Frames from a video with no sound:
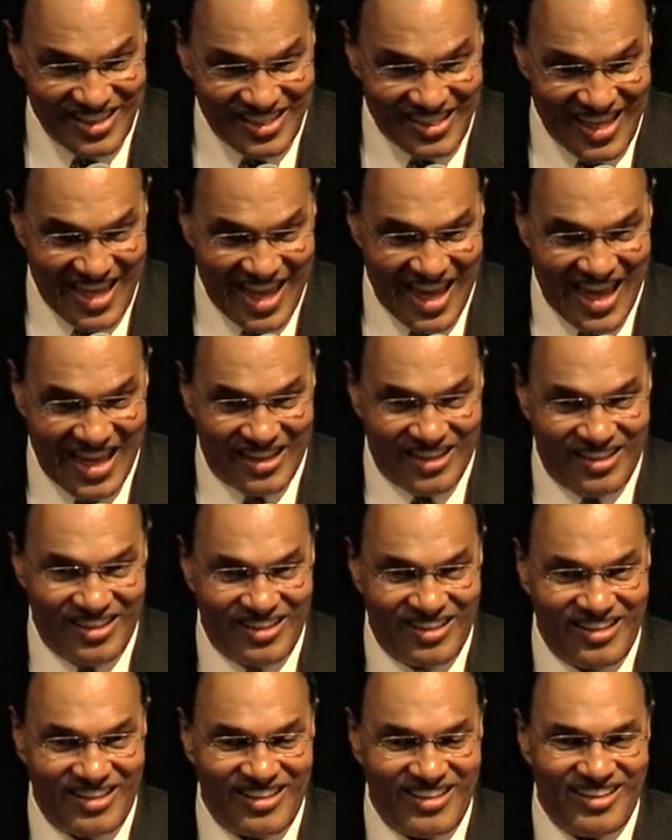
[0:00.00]

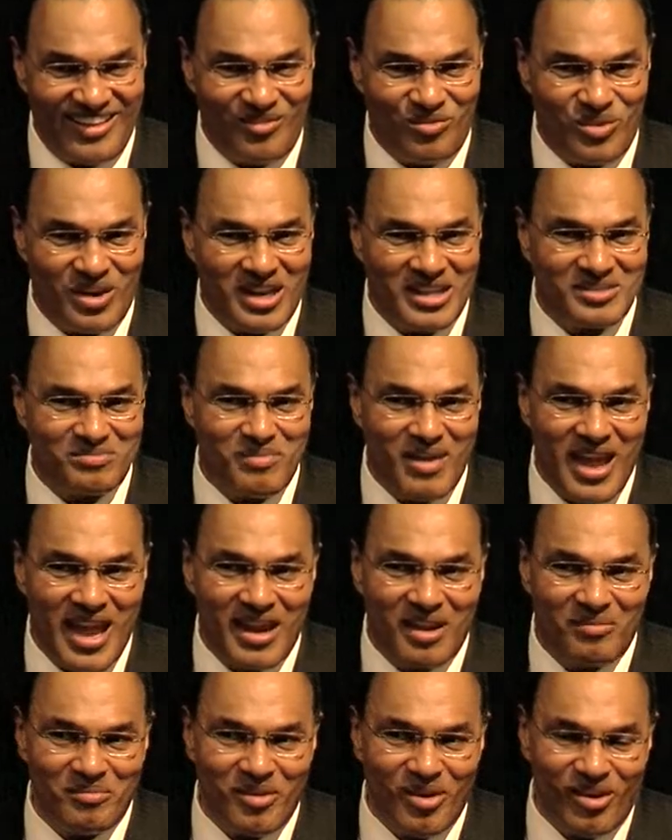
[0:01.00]
That what has
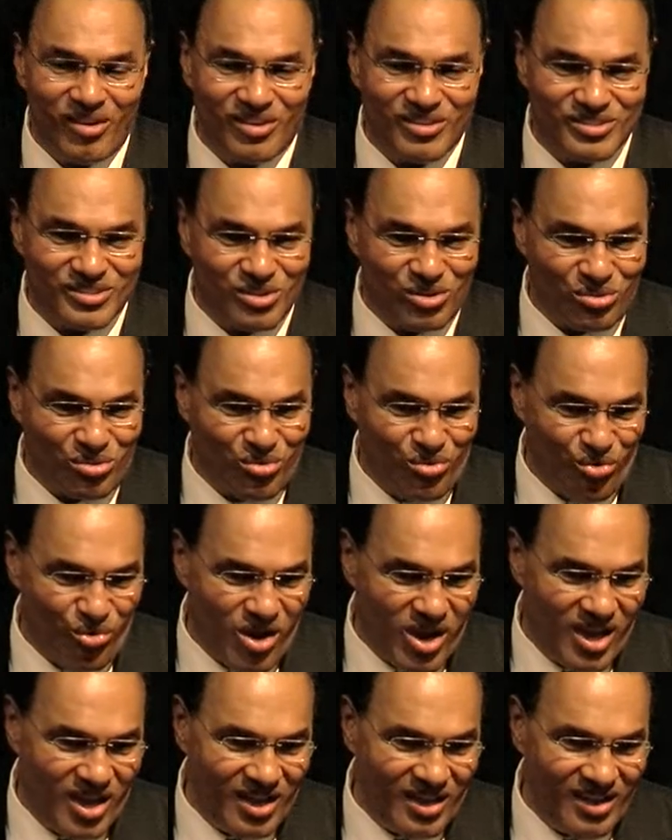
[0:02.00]
made America so
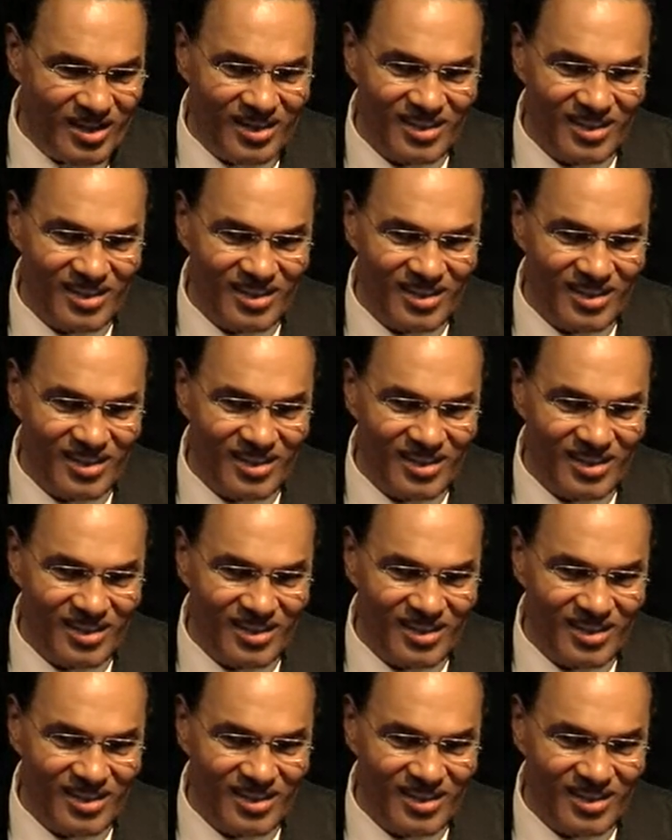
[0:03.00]
great